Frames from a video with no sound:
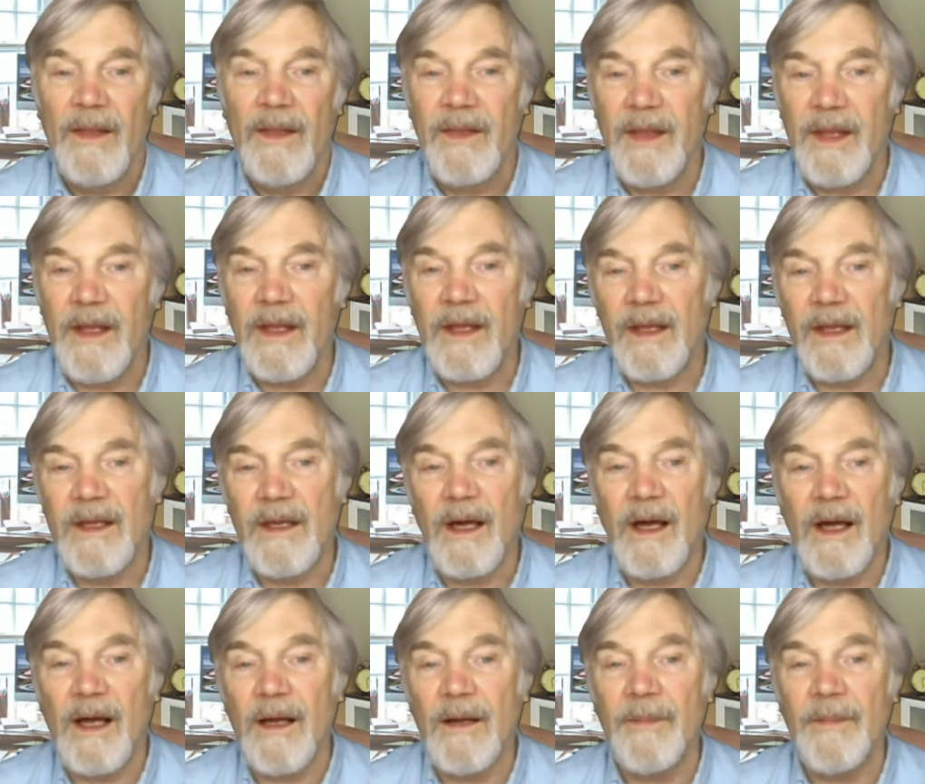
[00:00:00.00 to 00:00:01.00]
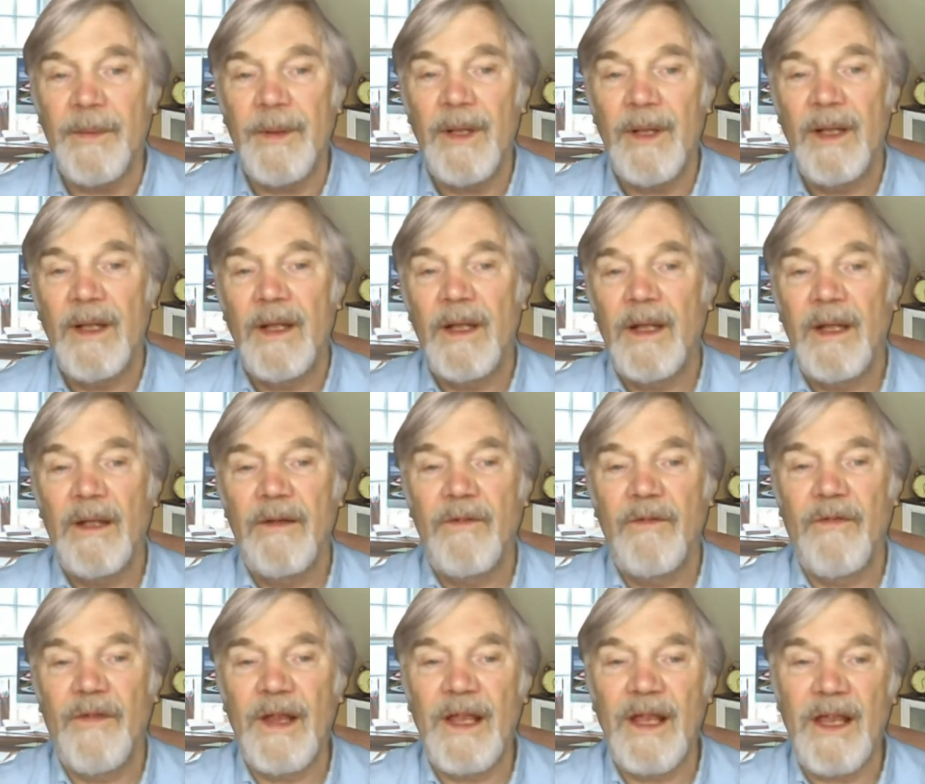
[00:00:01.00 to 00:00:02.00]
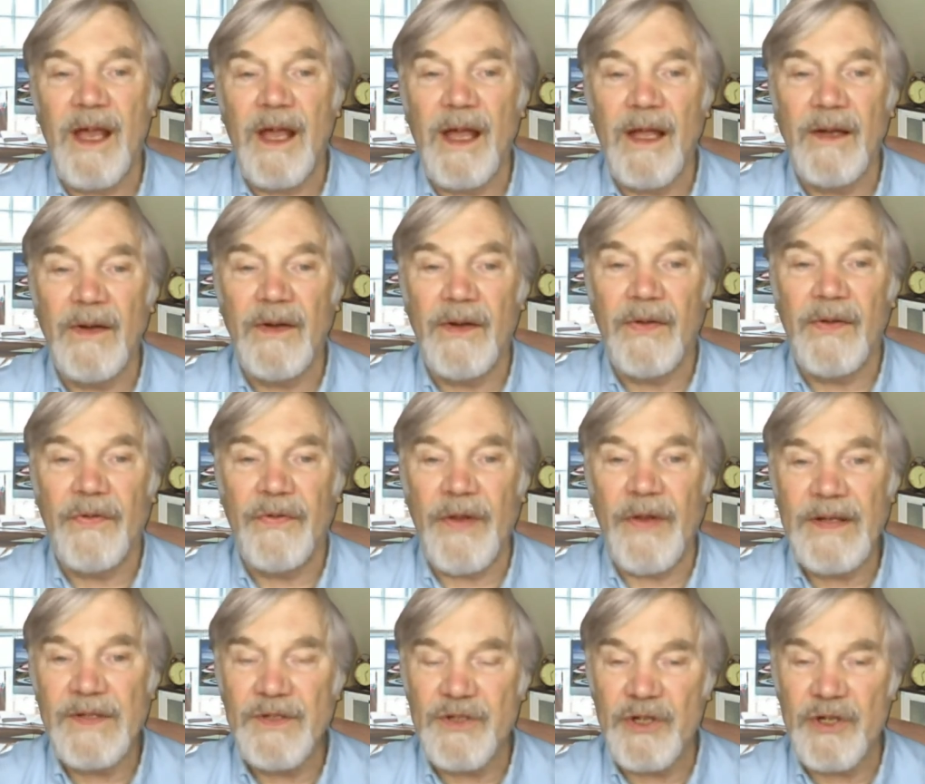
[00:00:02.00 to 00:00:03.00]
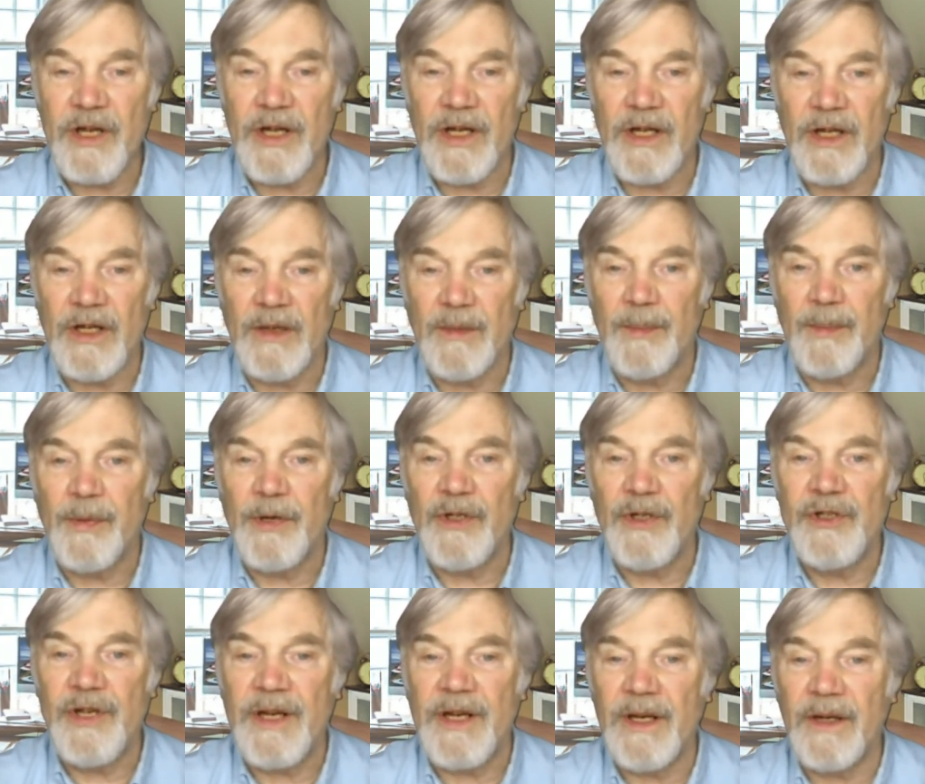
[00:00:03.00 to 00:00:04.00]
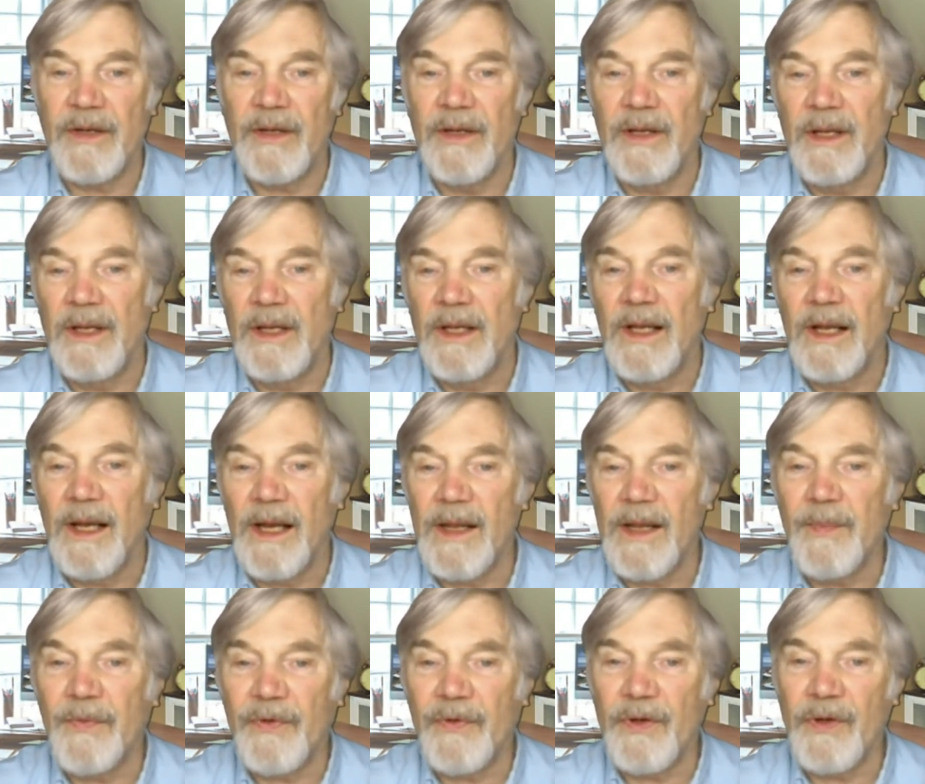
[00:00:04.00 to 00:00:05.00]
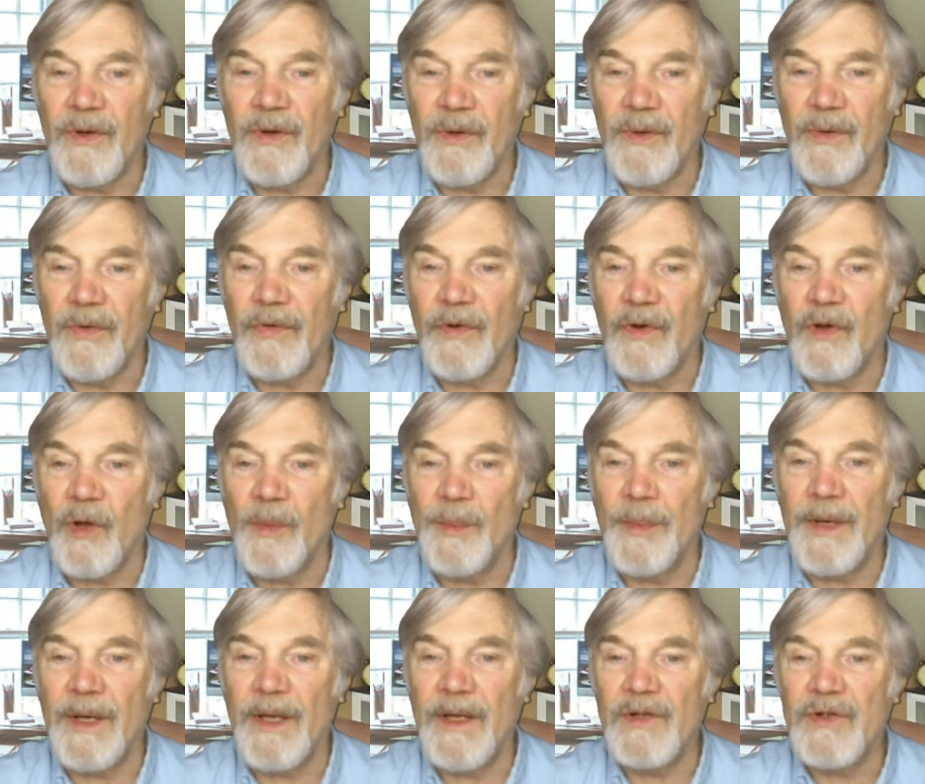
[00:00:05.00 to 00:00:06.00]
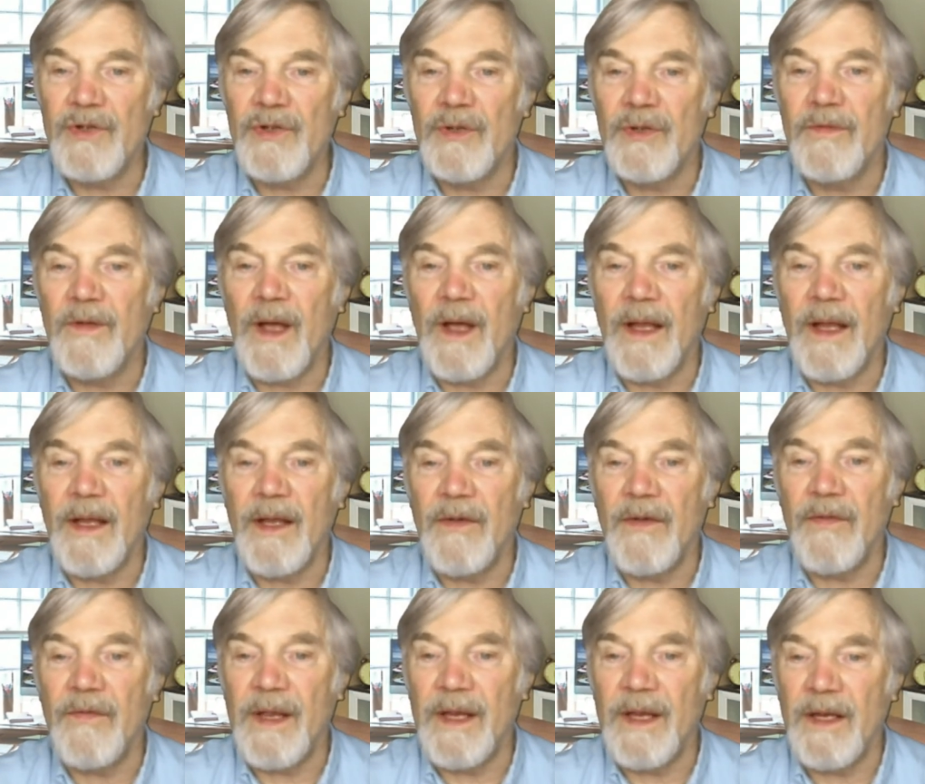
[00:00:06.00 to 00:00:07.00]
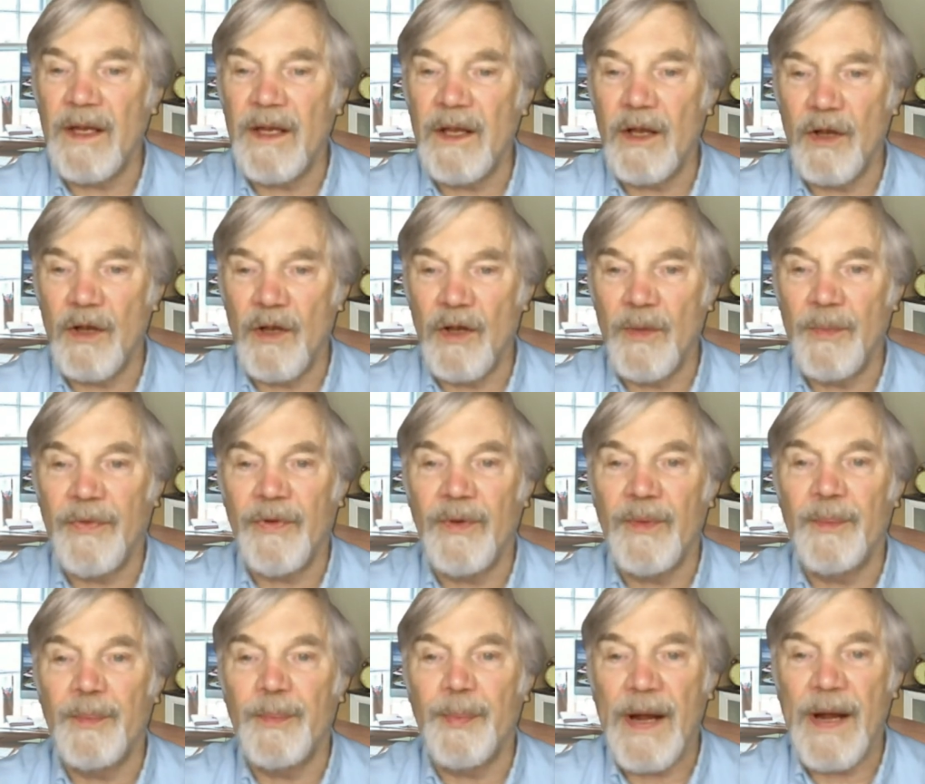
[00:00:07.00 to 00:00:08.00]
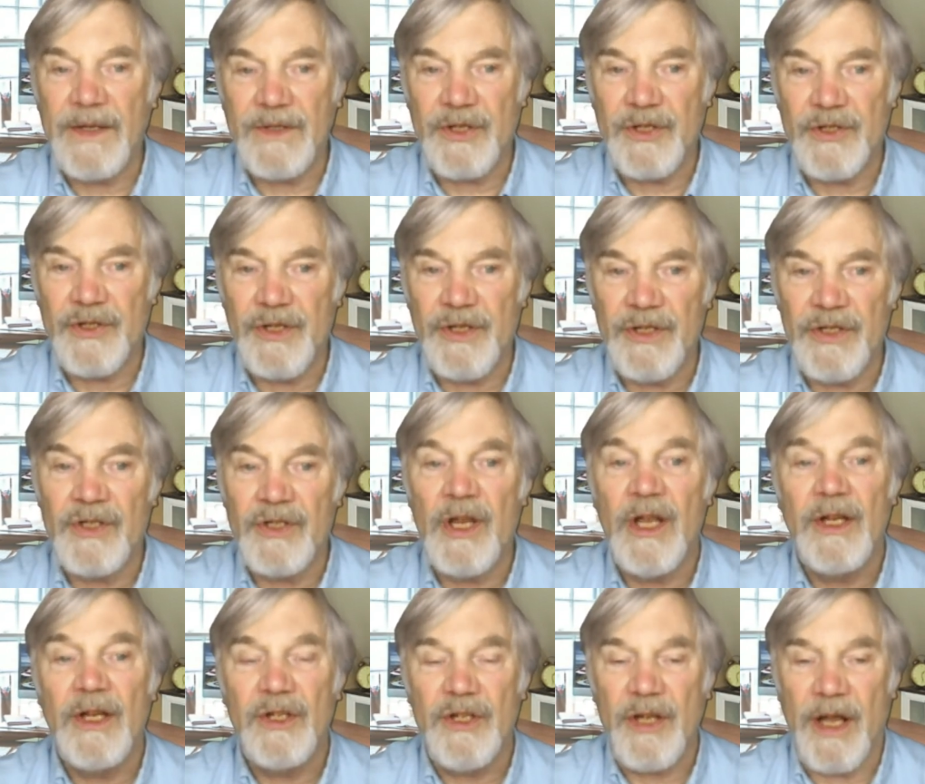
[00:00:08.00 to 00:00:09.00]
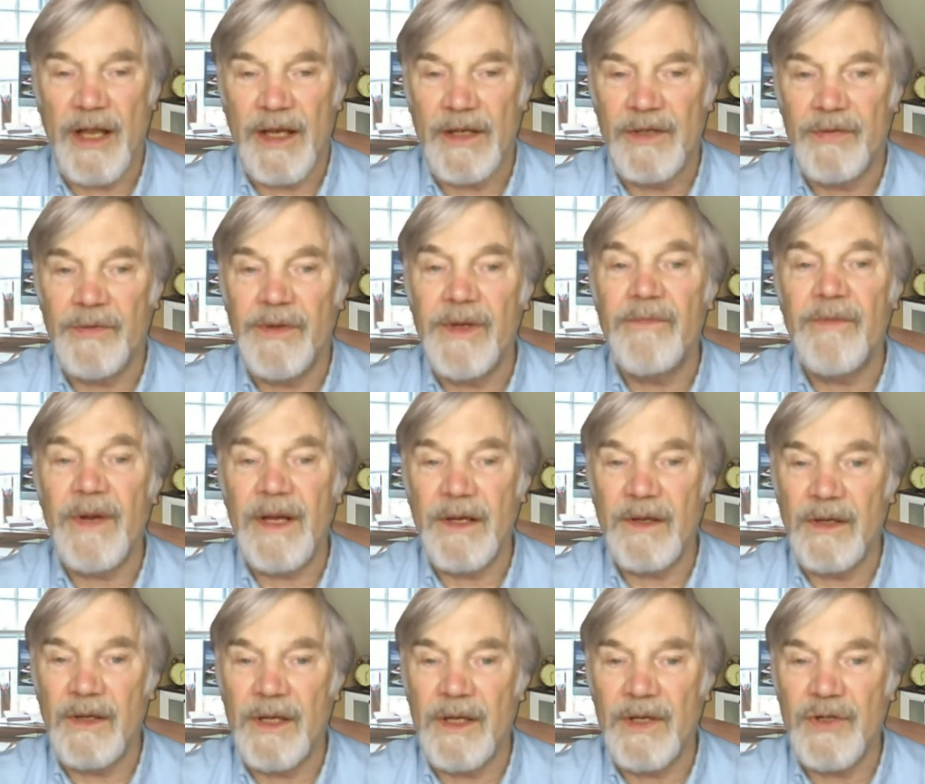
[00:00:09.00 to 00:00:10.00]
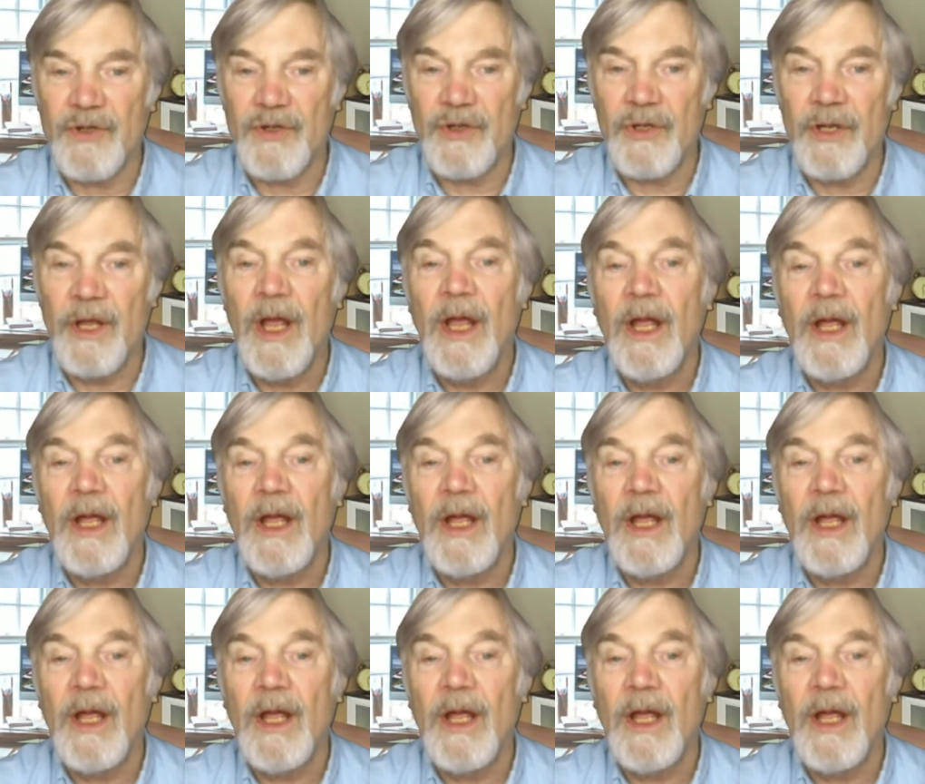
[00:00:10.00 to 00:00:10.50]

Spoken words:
The Garb Vigyan Sanskar project claims to use a combination of Ayurvedic herbs and practices, dietary regulation,